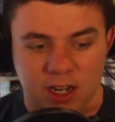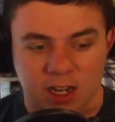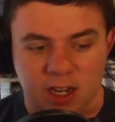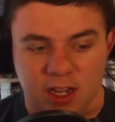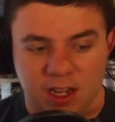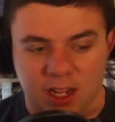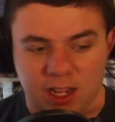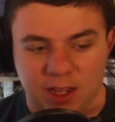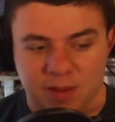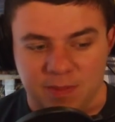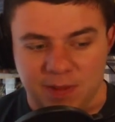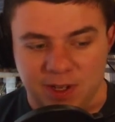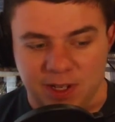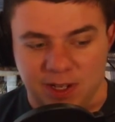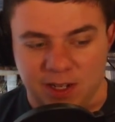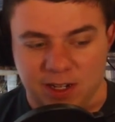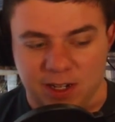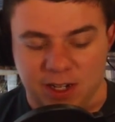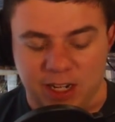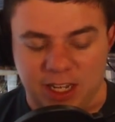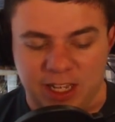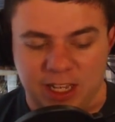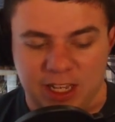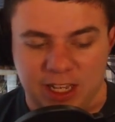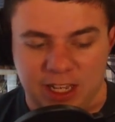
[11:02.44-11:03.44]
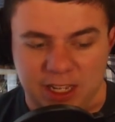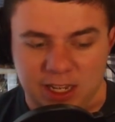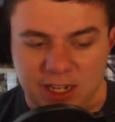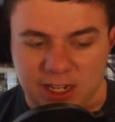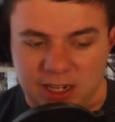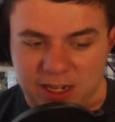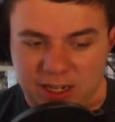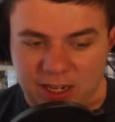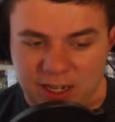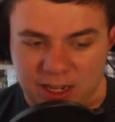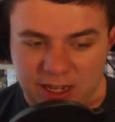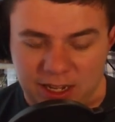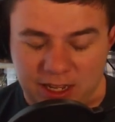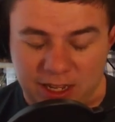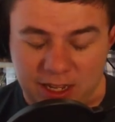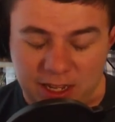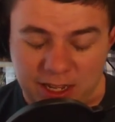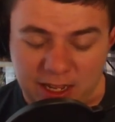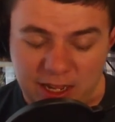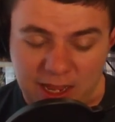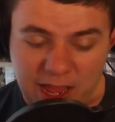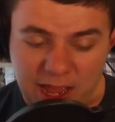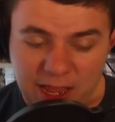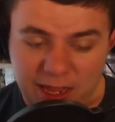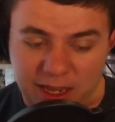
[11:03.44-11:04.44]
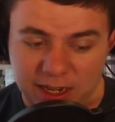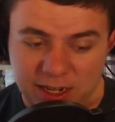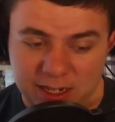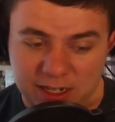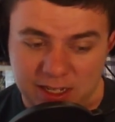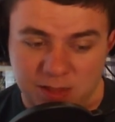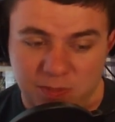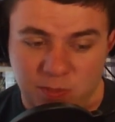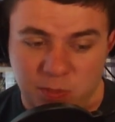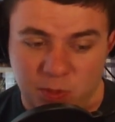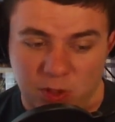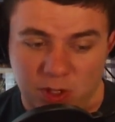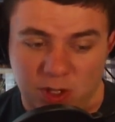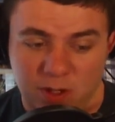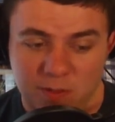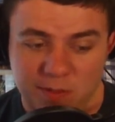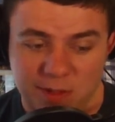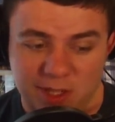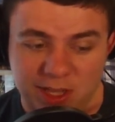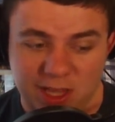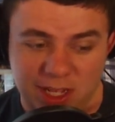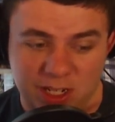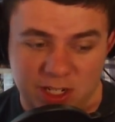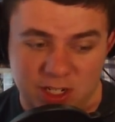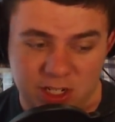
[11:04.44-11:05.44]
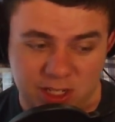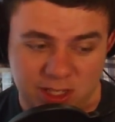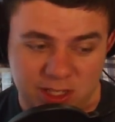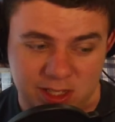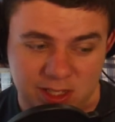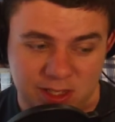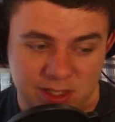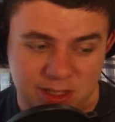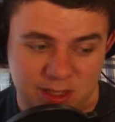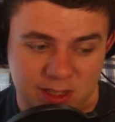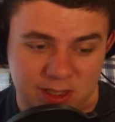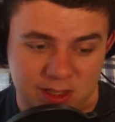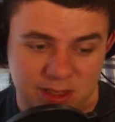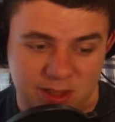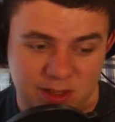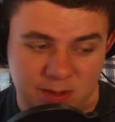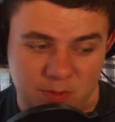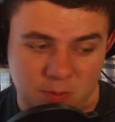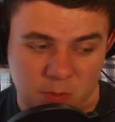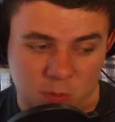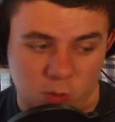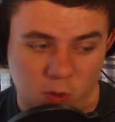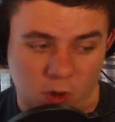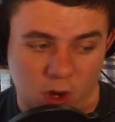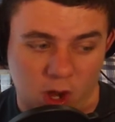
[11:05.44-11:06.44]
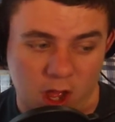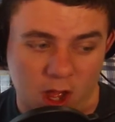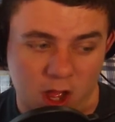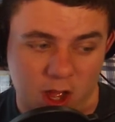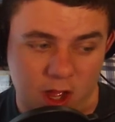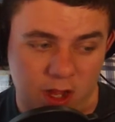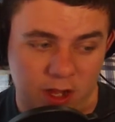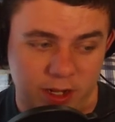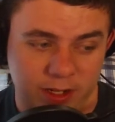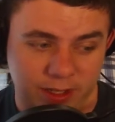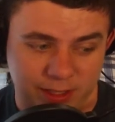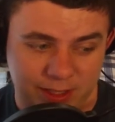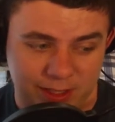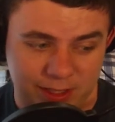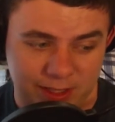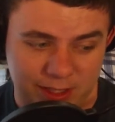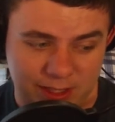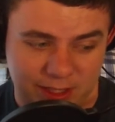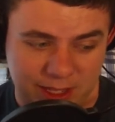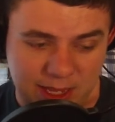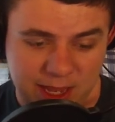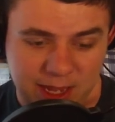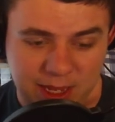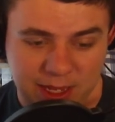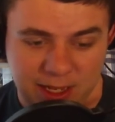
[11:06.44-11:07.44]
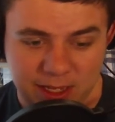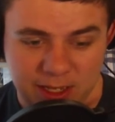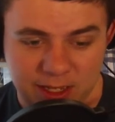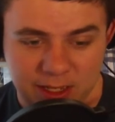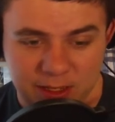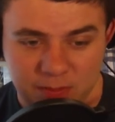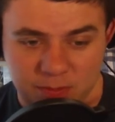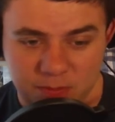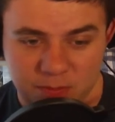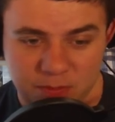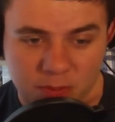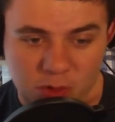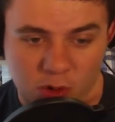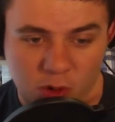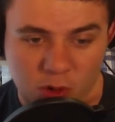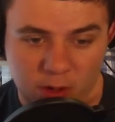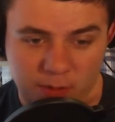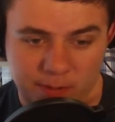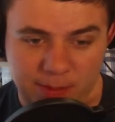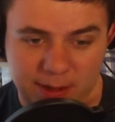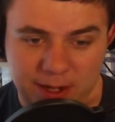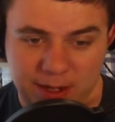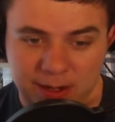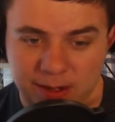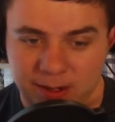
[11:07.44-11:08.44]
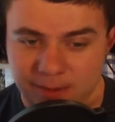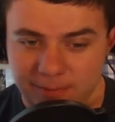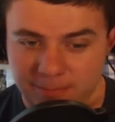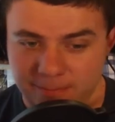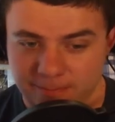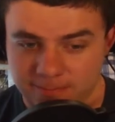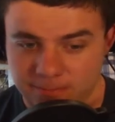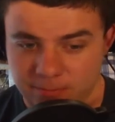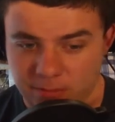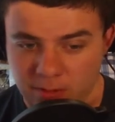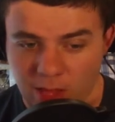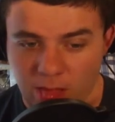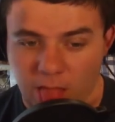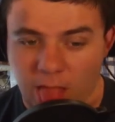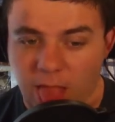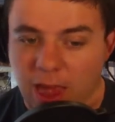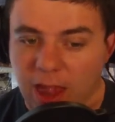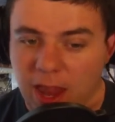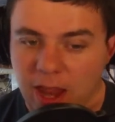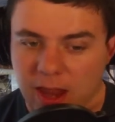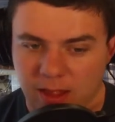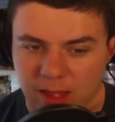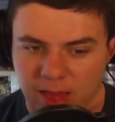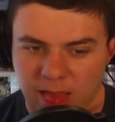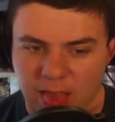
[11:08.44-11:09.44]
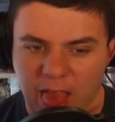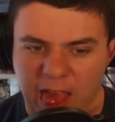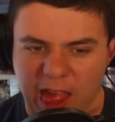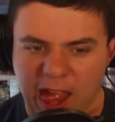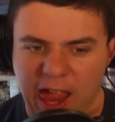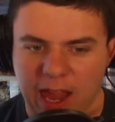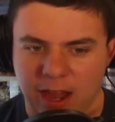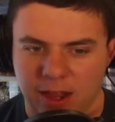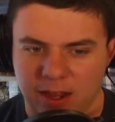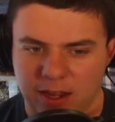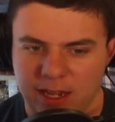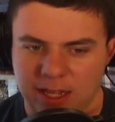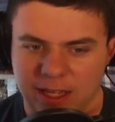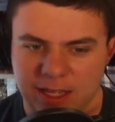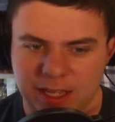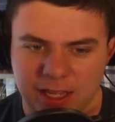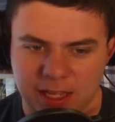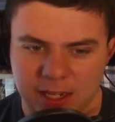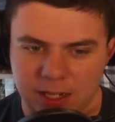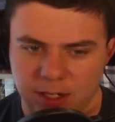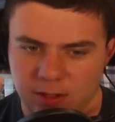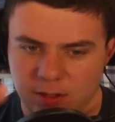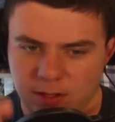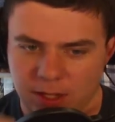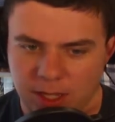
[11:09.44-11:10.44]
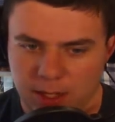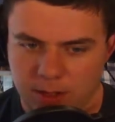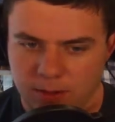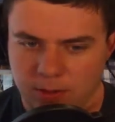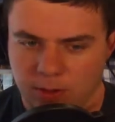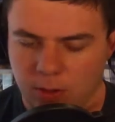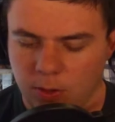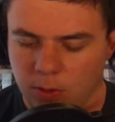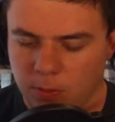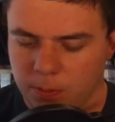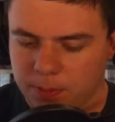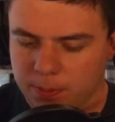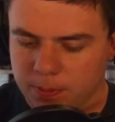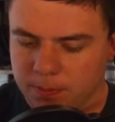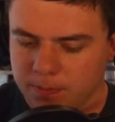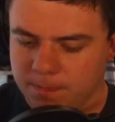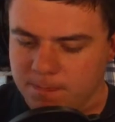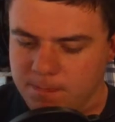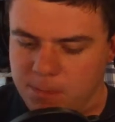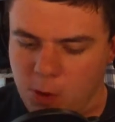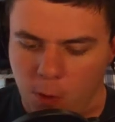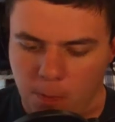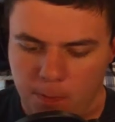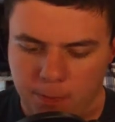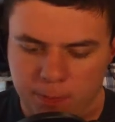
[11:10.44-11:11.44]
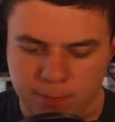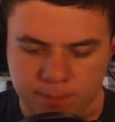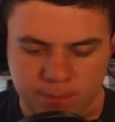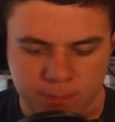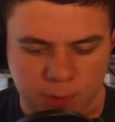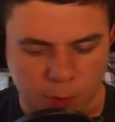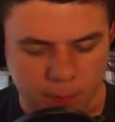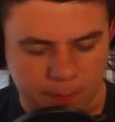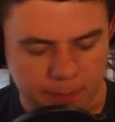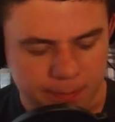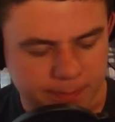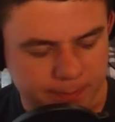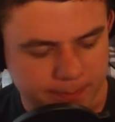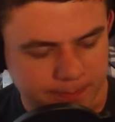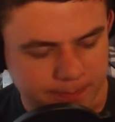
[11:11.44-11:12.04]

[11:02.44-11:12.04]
I mean, I get his point, but that's just wrong and sick and morbid and blah, blah, blah. I can't do that. Nope, nope, nope.